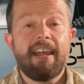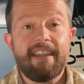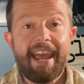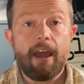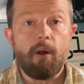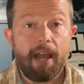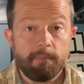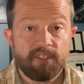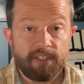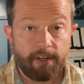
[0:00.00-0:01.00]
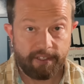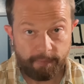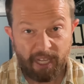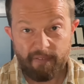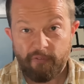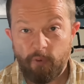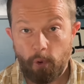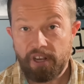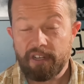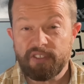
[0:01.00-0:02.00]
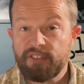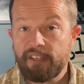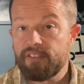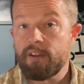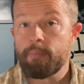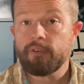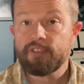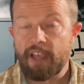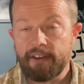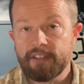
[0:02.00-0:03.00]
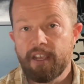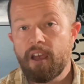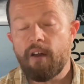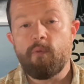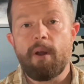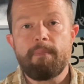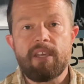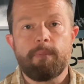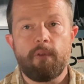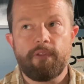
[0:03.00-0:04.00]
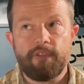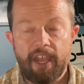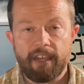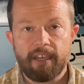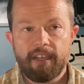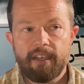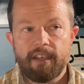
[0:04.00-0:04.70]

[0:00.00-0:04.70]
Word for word: Now I'm serious. I'm getting 40 to 60% of what people think